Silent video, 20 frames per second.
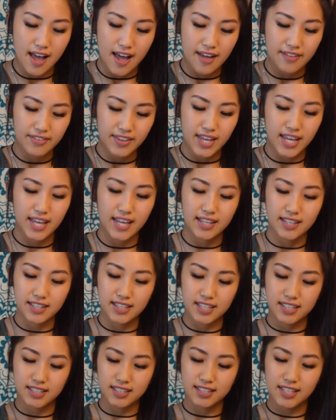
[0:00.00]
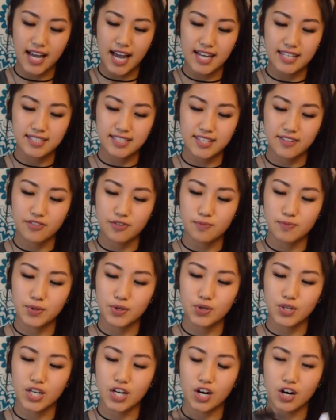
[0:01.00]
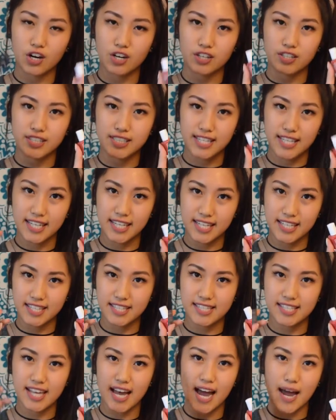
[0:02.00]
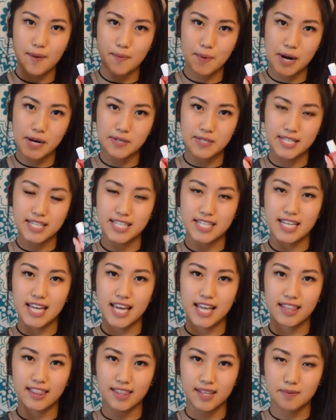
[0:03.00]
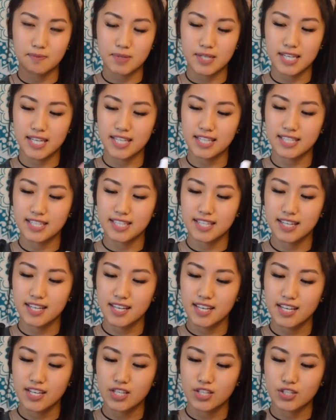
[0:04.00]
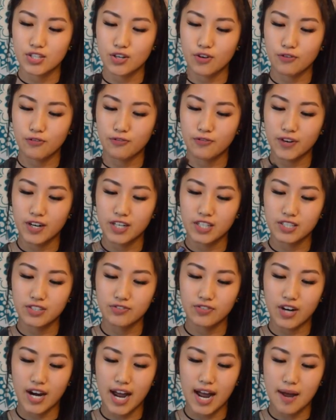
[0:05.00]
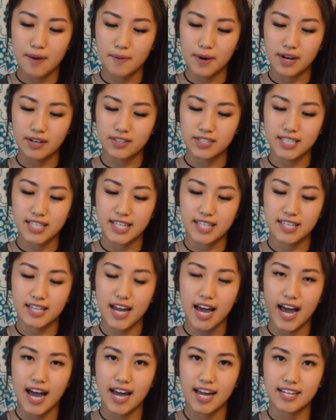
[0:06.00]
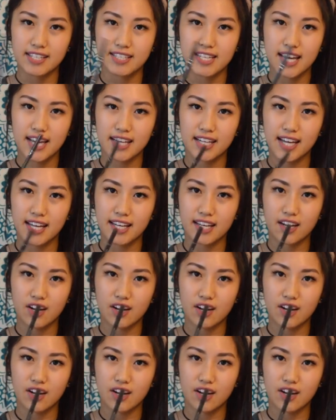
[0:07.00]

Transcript: And then lastly for beauty are tints, eyebrow tint and lip tint. So first, for eyebrow tint, I take like